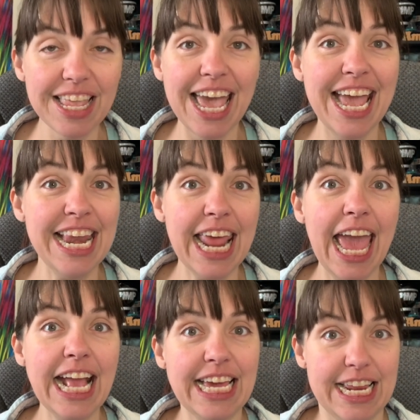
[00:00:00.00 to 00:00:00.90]
and
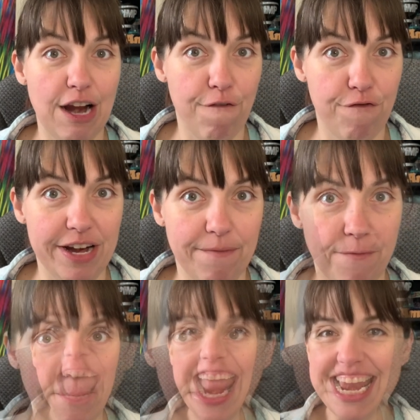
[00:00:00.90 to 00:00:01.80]
and getting our freedom
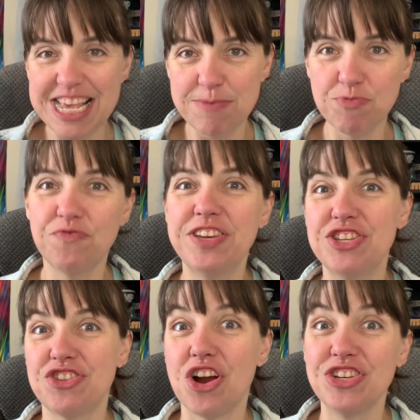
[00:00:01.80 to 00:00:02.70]
from And this movie
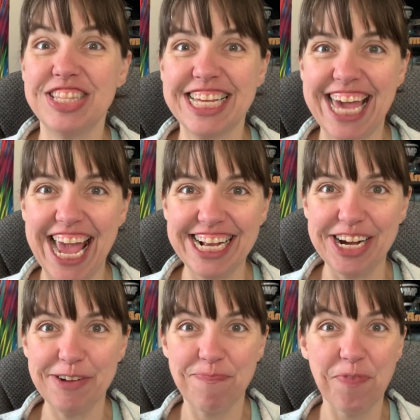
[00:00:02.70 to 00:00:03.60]
stars the Kangana.
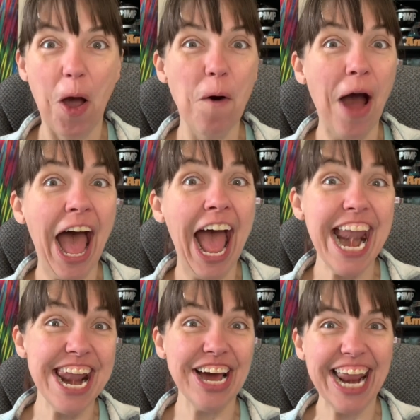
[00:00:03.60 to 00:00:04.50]
Oh,
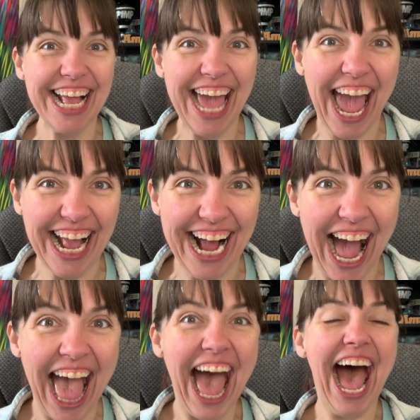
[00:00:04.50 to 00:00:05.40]
I know the
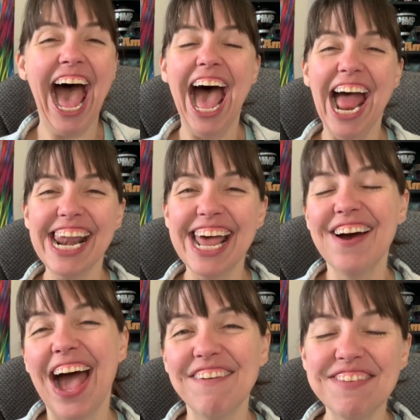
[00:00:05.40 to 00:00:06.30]
Kangana. I know.
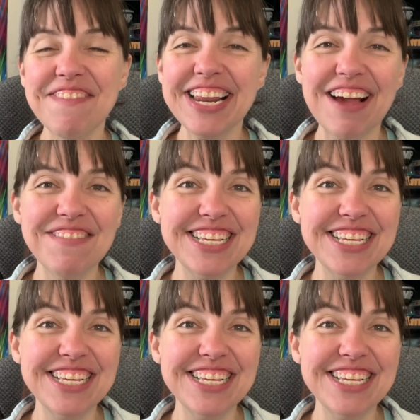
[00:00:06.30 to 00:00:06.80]
I mean, I've